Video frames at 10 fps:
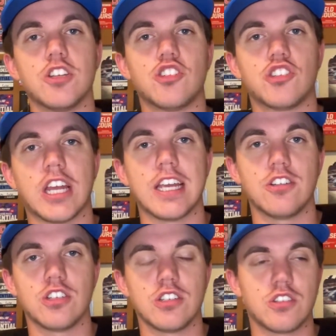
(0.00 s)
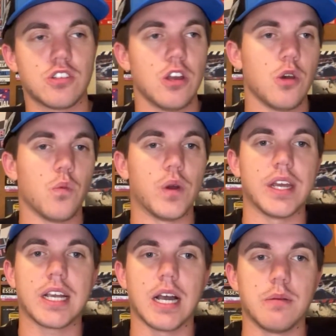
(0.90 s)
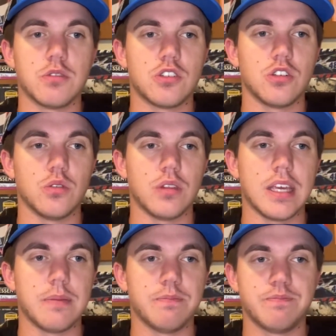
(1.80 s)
changes, when it comes to the